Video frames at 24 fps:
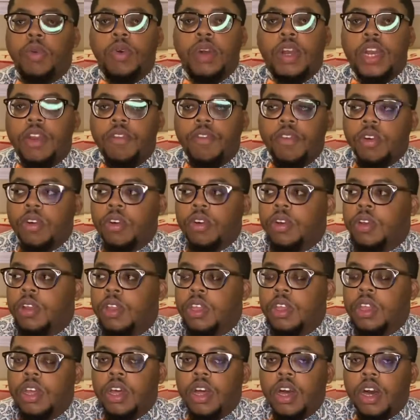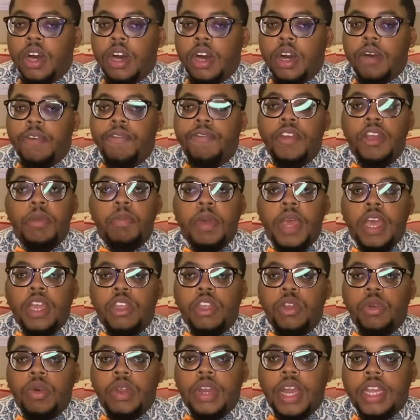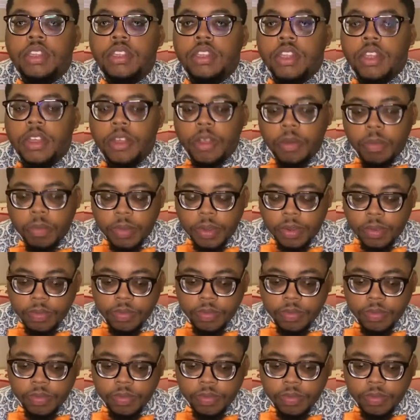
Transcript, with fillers: whatever of uh, feedback you would like to give me.